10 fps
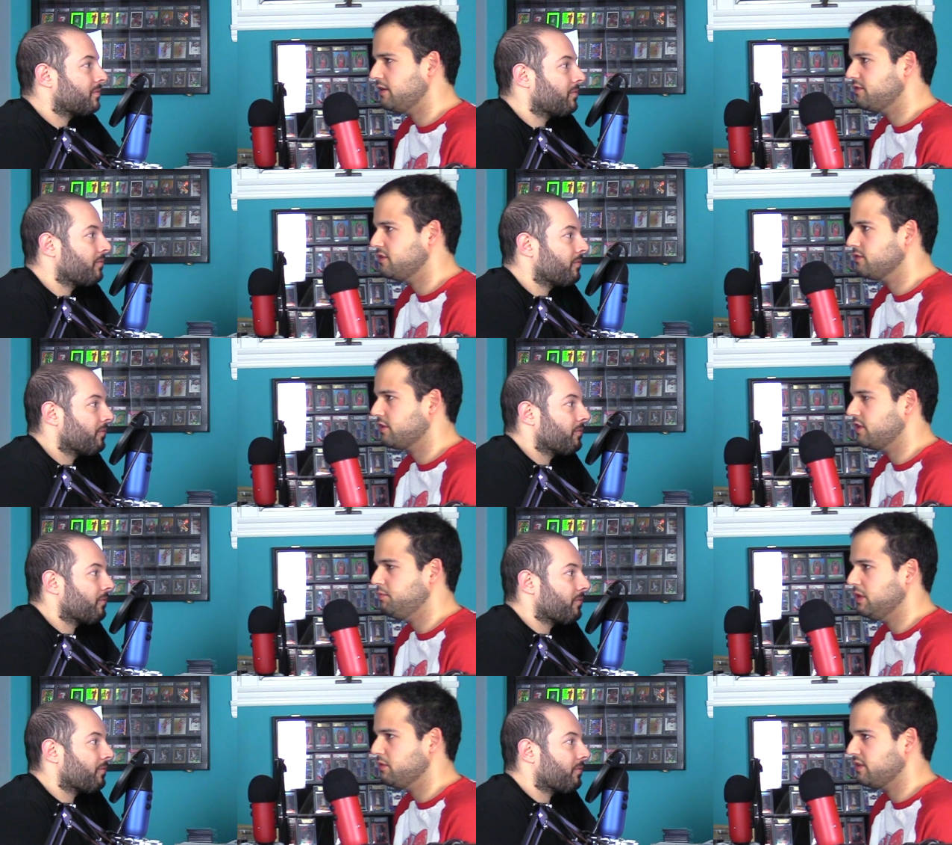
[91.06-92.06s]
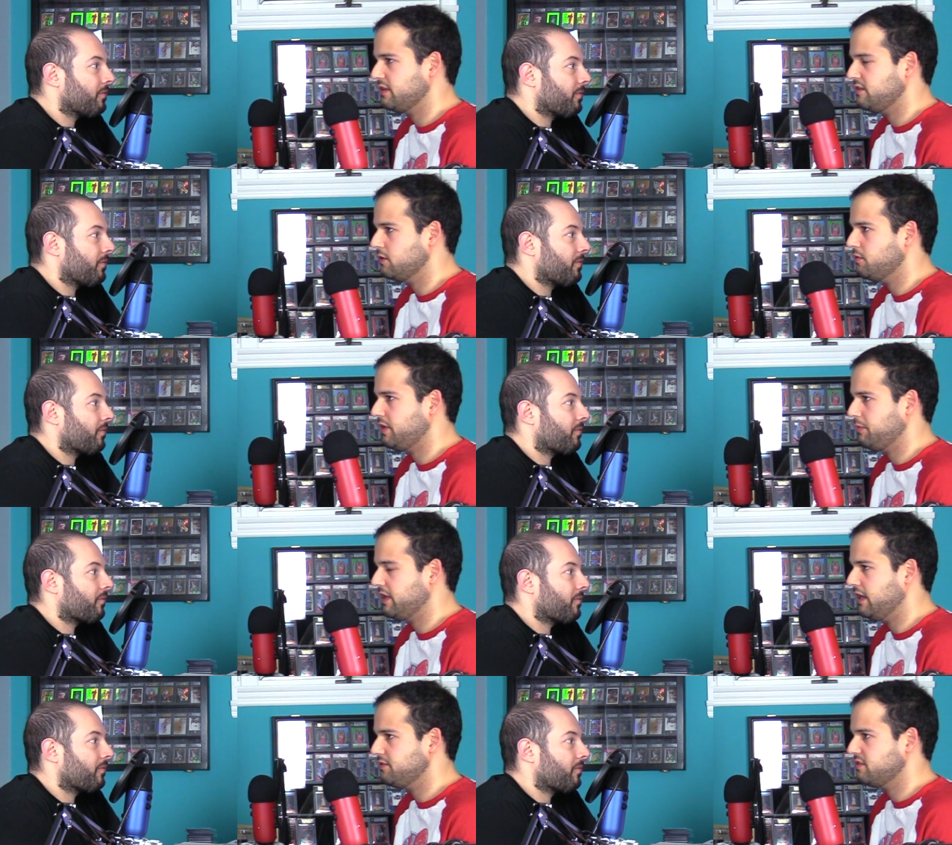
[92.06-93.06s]
Speaker 1: houses, or could it be with like single
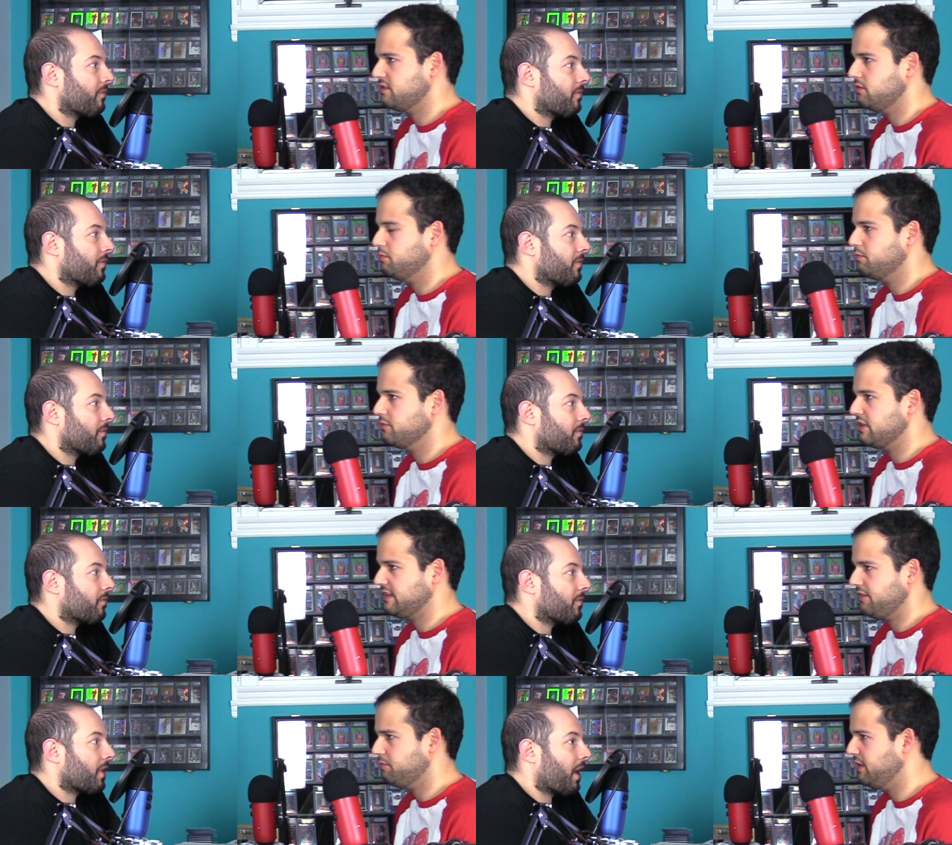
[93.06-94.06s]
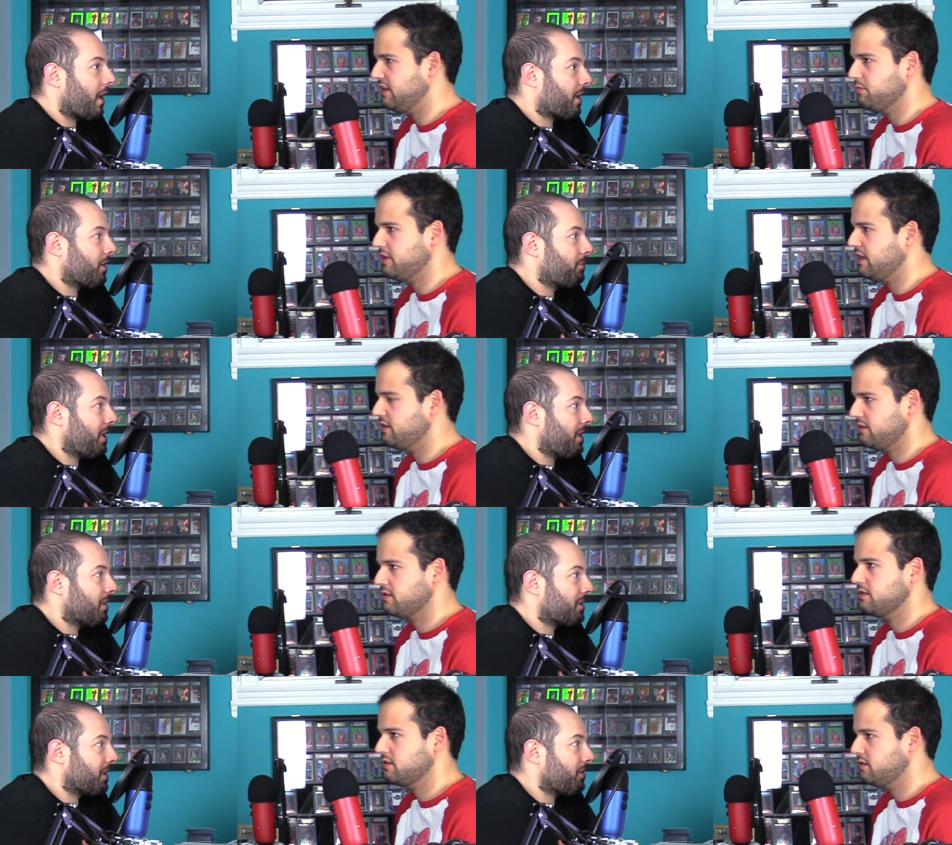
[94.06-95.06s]
family houses and you rent out the basement? It could
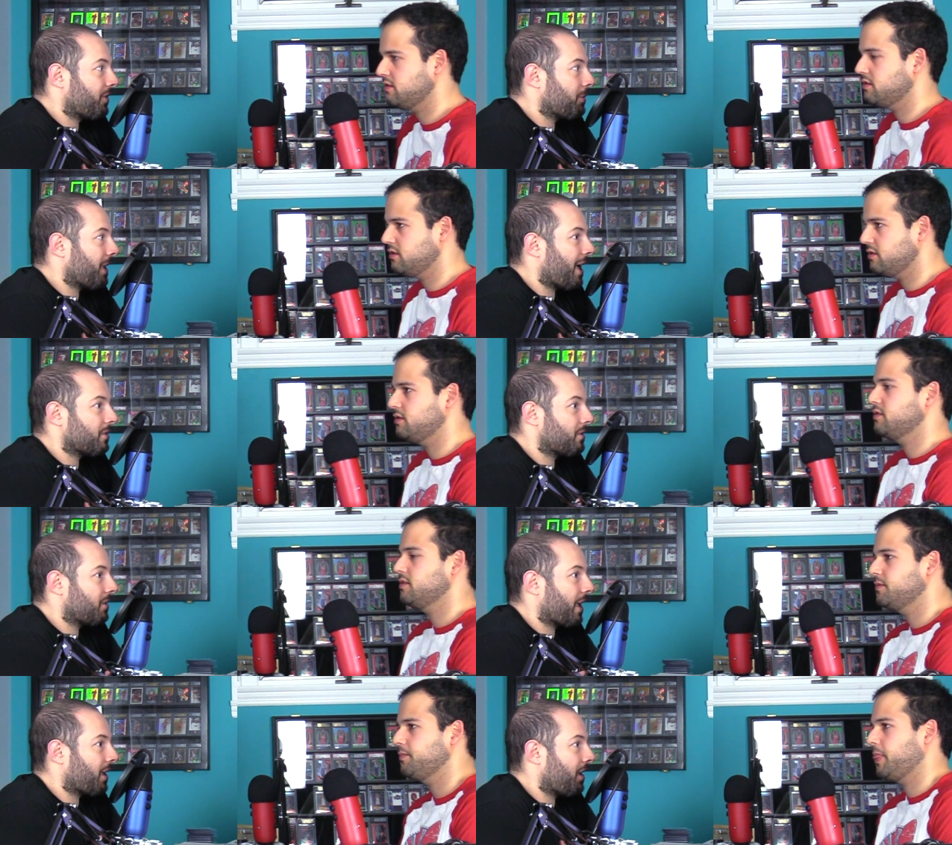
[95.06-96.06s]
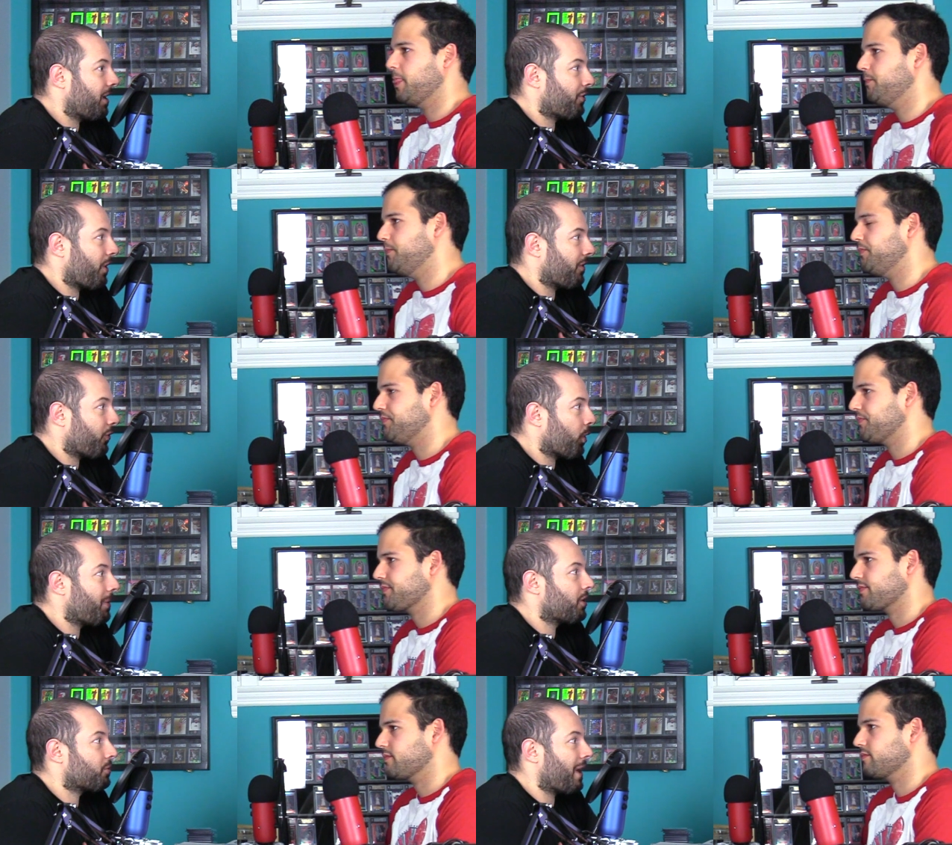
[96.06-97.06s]
Speaker 2: be a single family house, and like uh, if you have a four
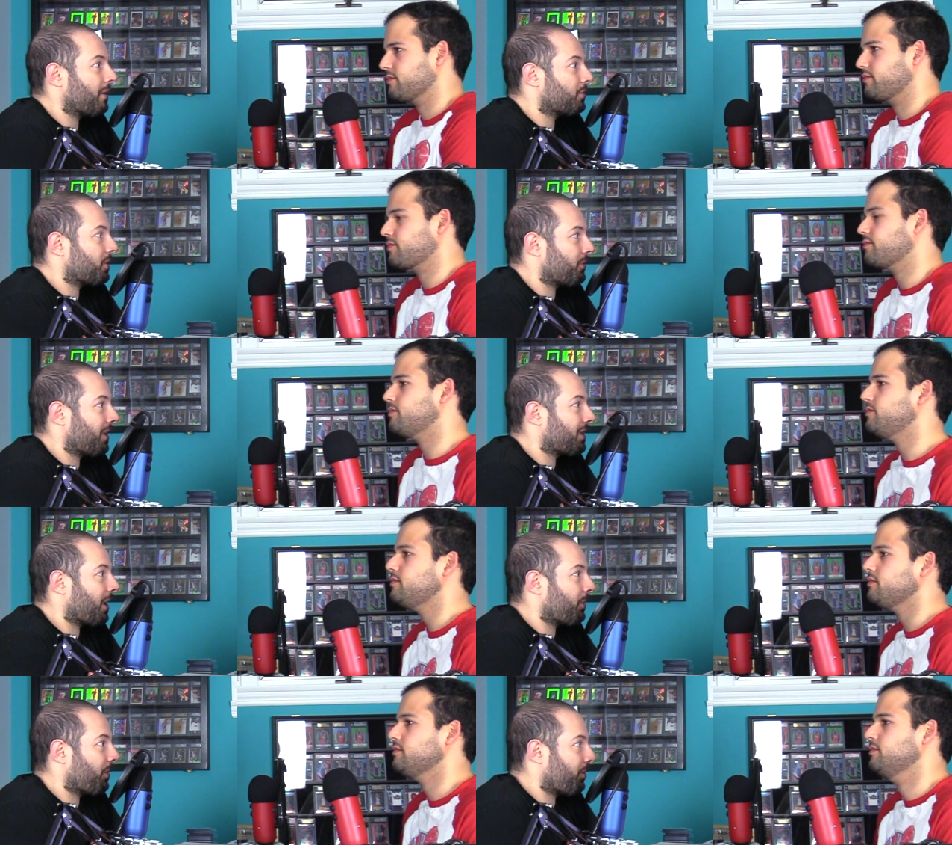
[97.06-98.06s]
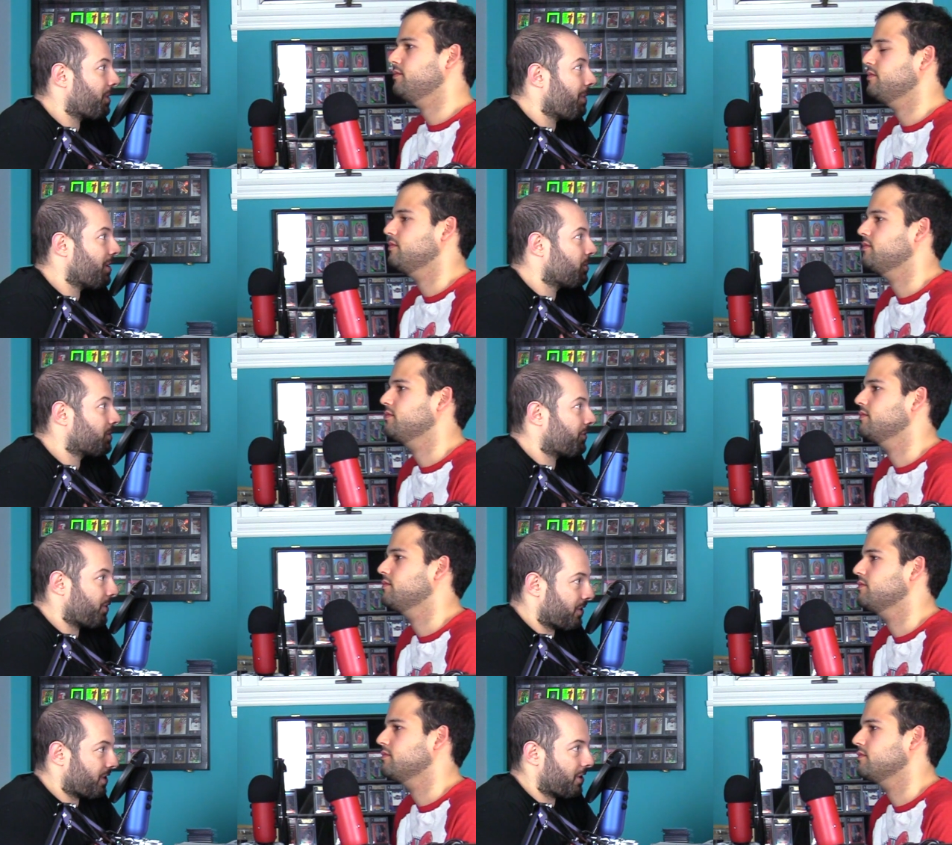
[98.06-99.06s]
bedroom house, you can rent out three bedrooms if
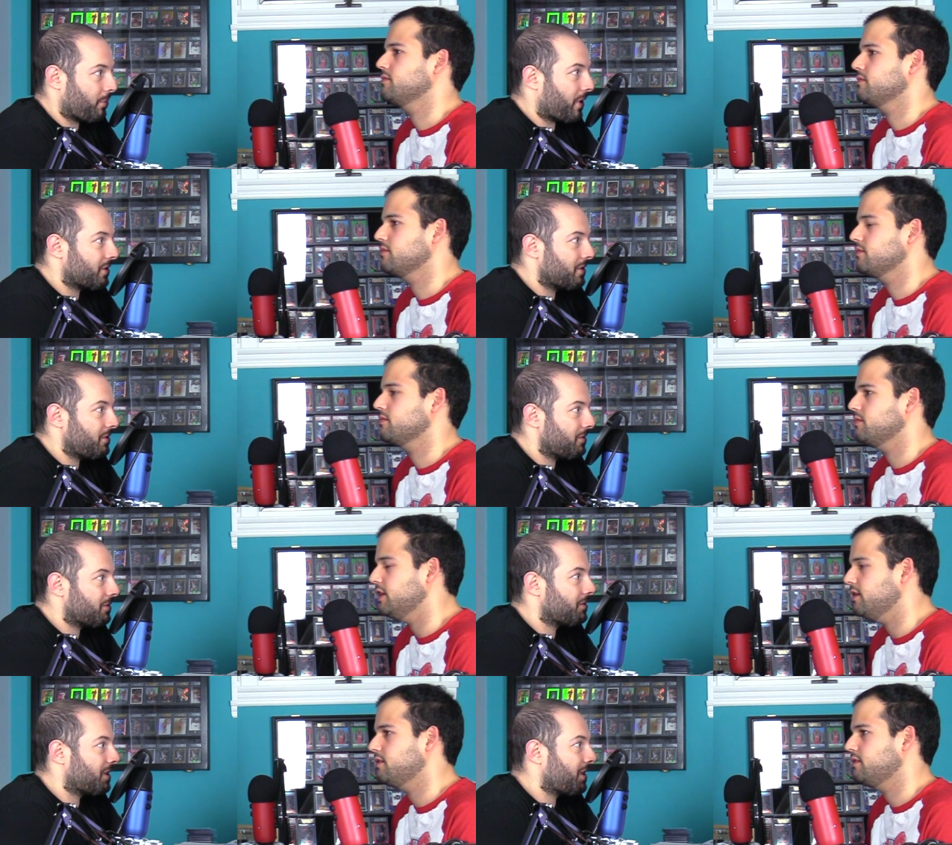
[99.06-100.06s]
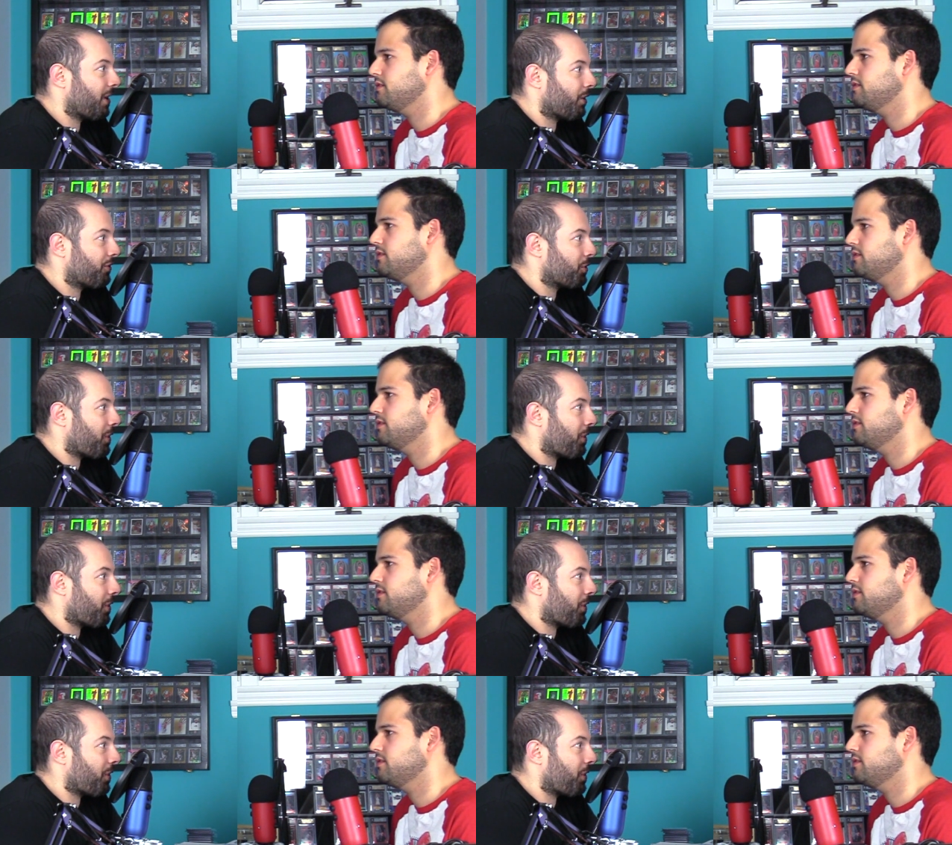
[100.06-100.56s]
you're a single person. Yeah, let's say, or if